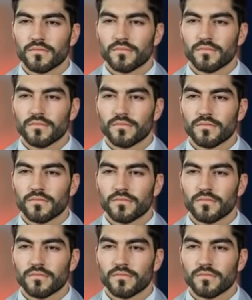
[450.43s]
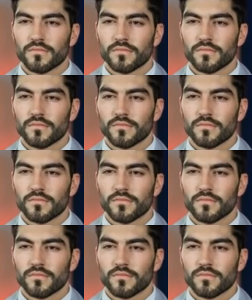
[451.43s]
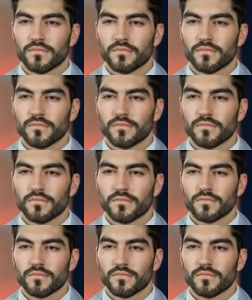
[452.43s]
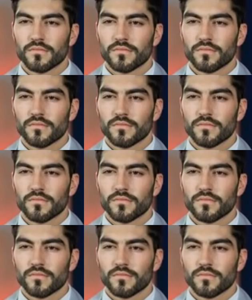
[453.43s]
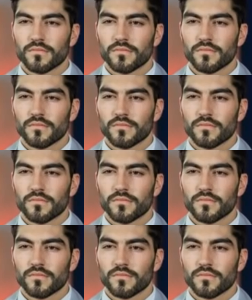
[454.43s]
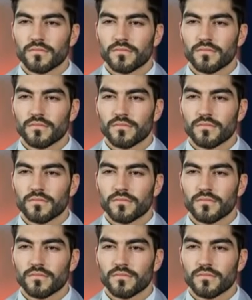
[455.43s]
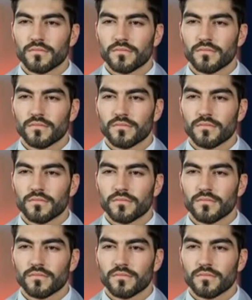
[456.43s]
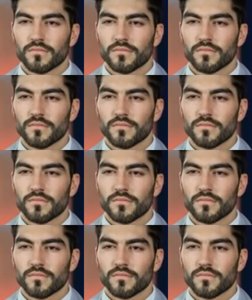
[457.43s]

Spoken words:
No words are spoken by the person on screen.